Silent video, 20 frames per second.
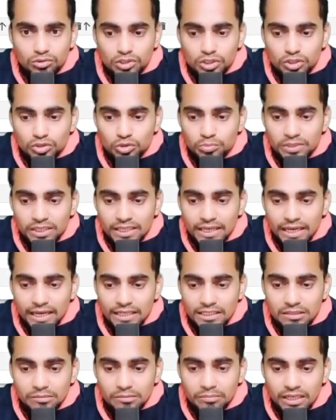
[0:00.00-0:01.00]
be
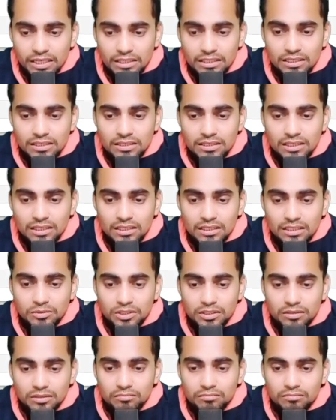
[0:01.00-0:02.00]
cached by this
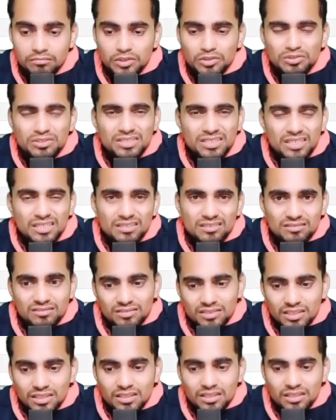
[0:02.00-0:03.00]
exception, because see,
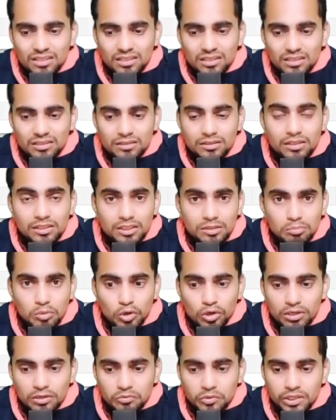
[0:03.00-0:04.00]
he is the
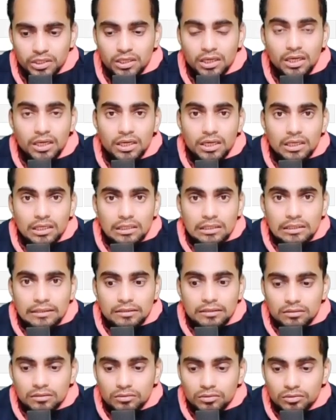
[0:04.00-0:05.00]
smaller one,
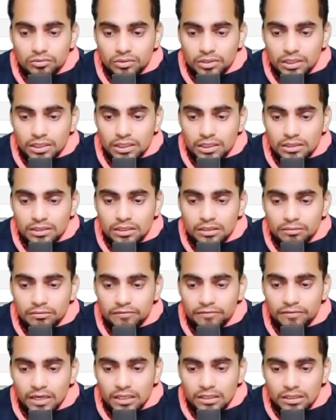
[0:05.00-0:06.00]
he is the
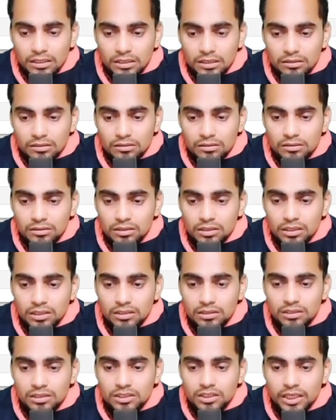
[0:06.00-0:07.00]
father, he
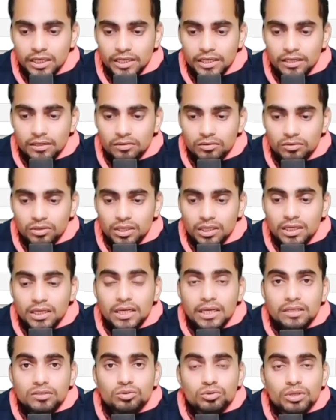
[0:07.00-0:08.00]
is the child. Okay,
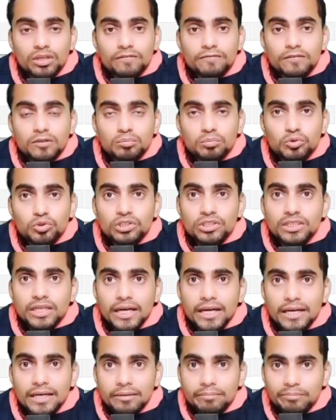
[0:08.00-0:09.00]
so if you put
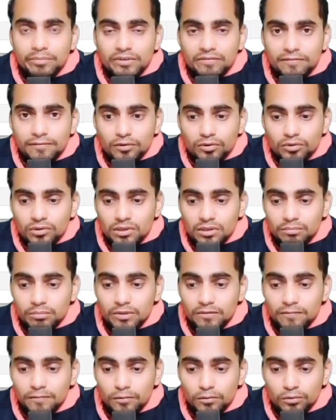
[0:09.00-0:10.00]
child before
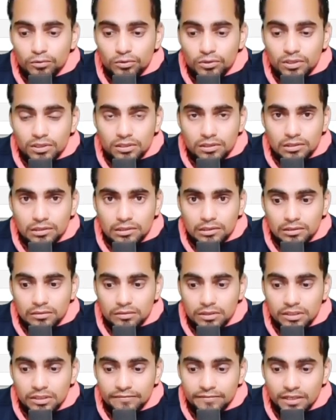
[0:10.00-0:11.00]

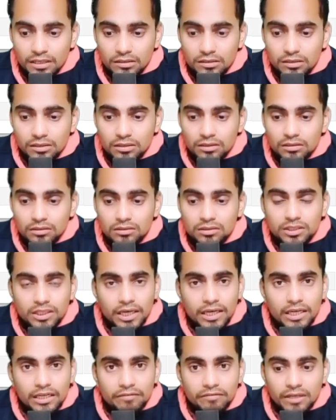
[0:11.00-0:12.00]
the father,
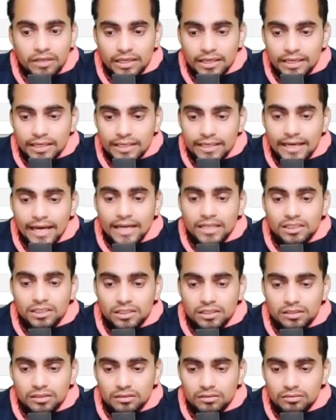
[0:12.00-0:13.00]
child will catch
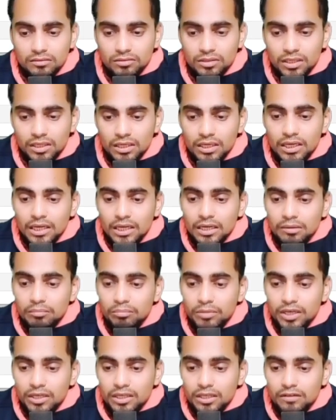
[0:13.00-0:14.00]
it. Okay,
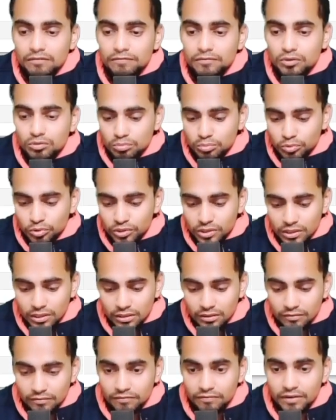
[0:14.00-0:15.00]
but if you put
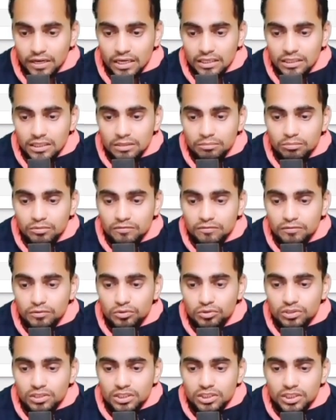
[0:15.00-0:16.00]
father
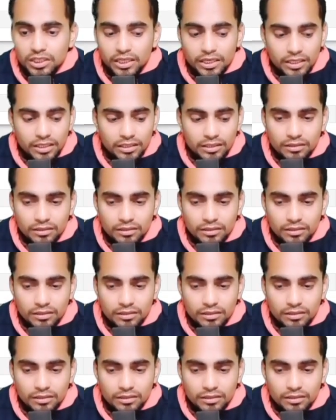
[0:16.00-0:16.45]
before the child,